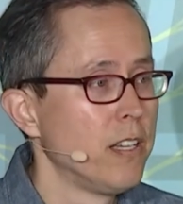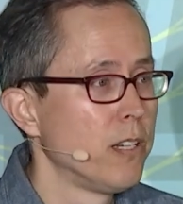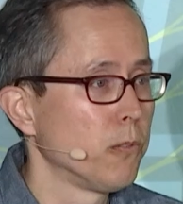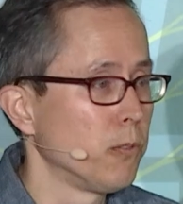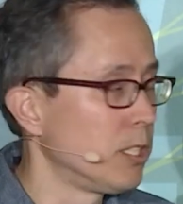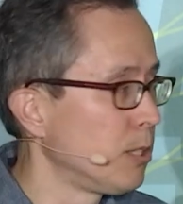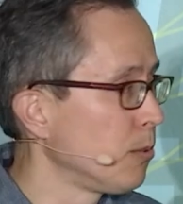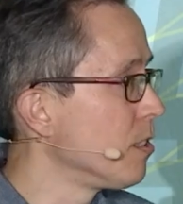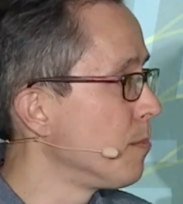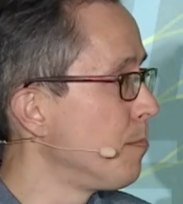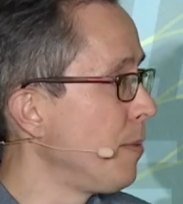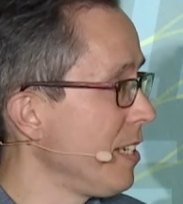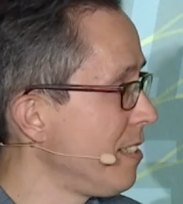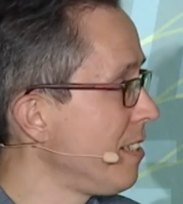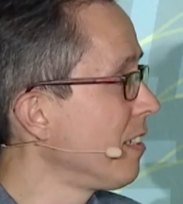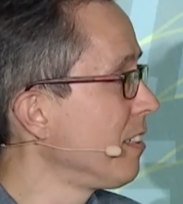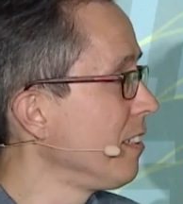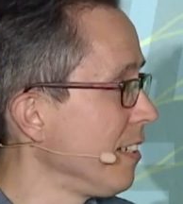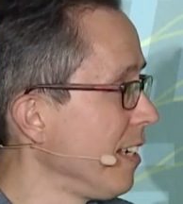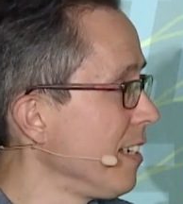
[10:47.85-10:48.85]
which was
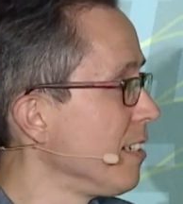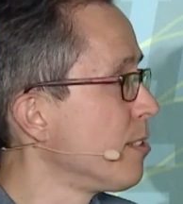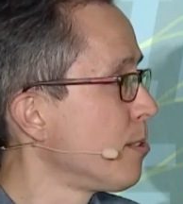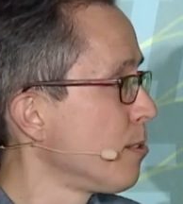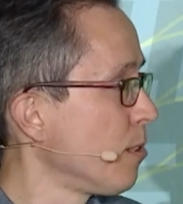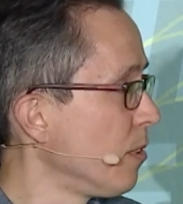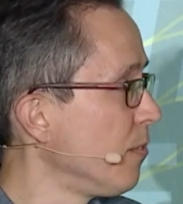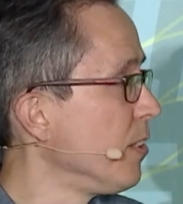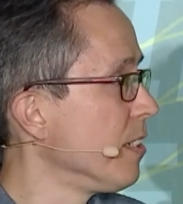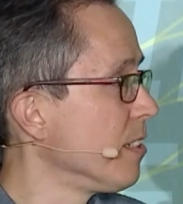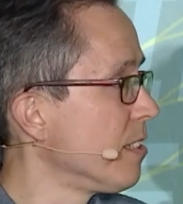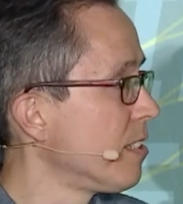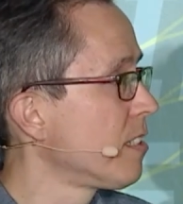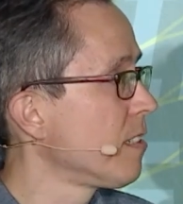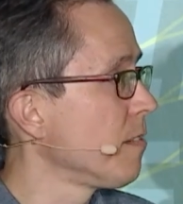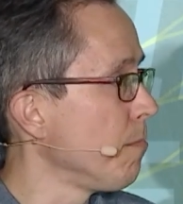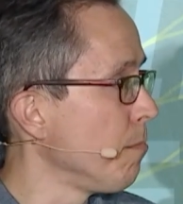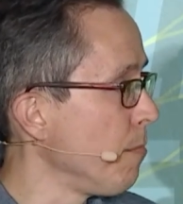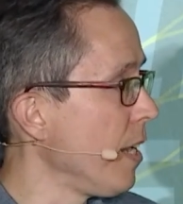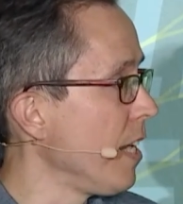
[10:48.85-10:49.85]
basically a service
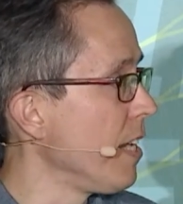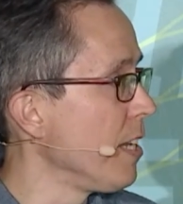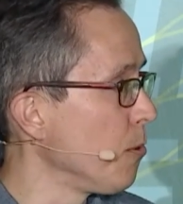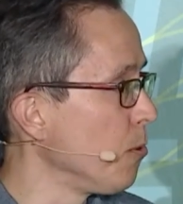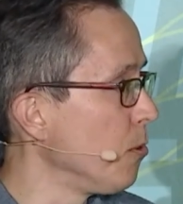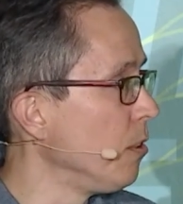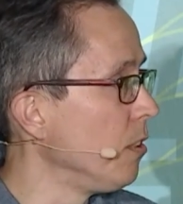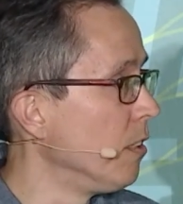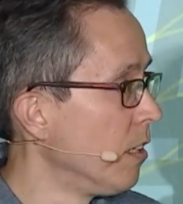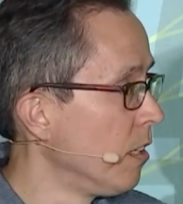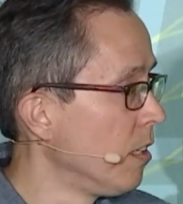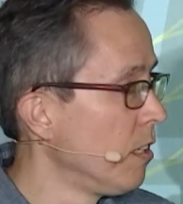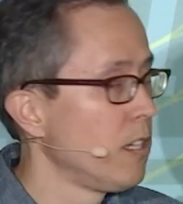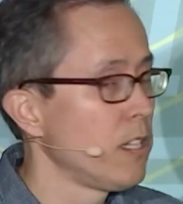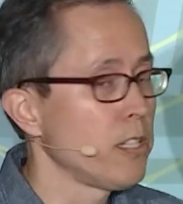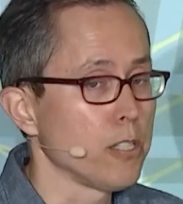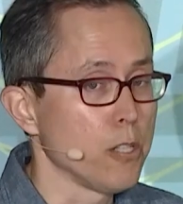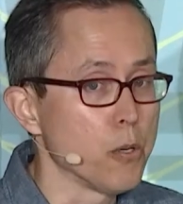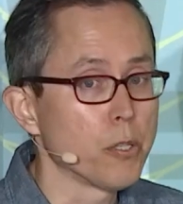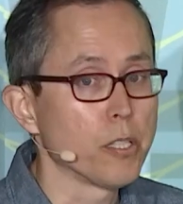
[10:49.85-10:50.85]
manual
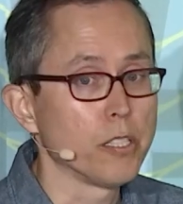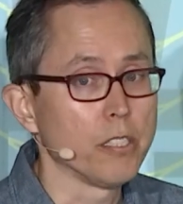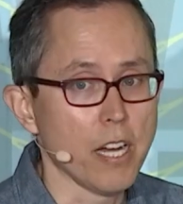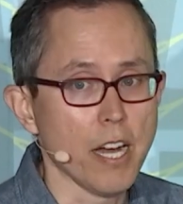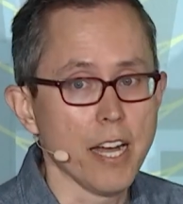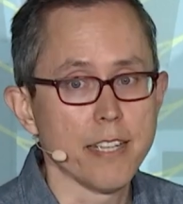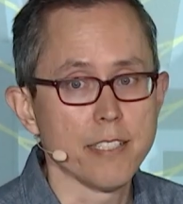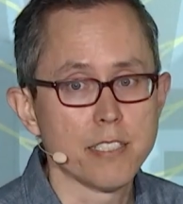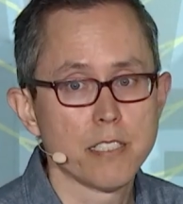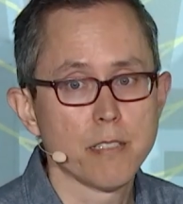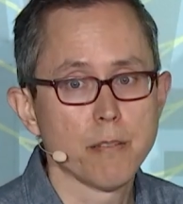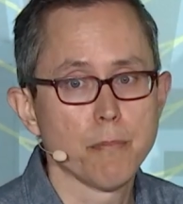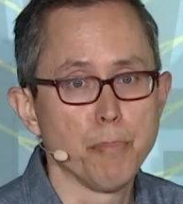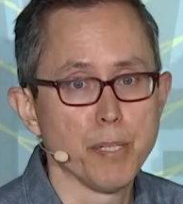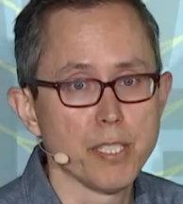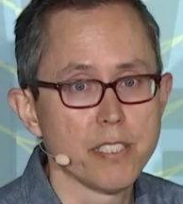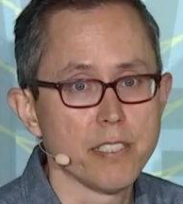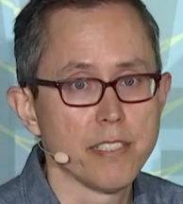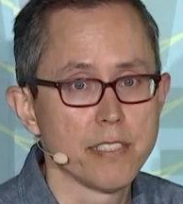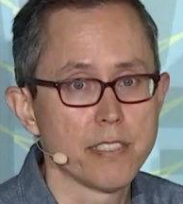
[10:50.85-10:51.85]
localized
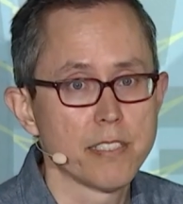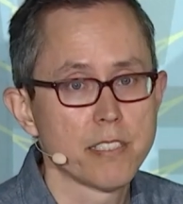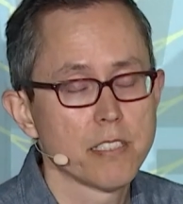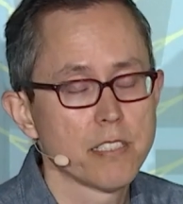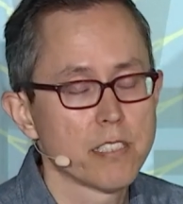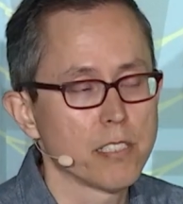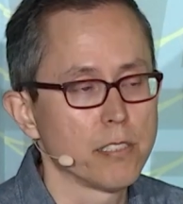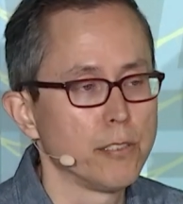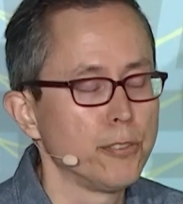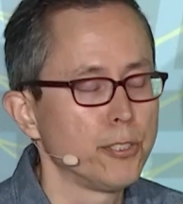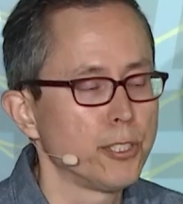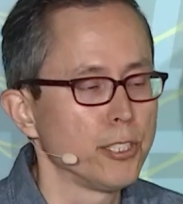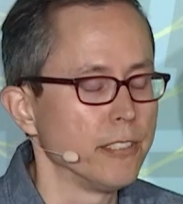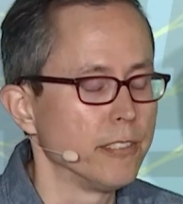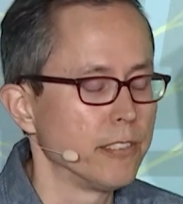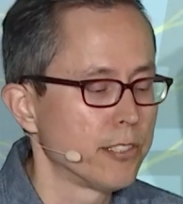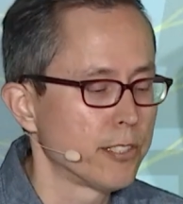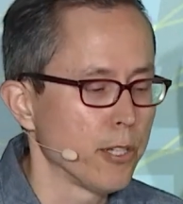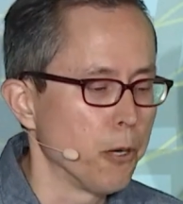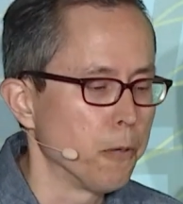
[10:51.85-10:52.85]
business solution.
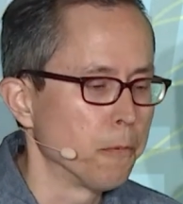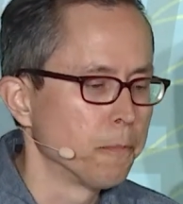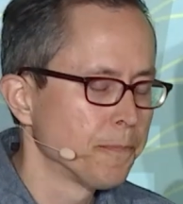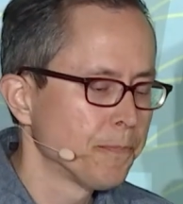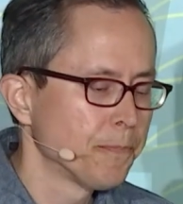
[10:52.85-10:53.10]
So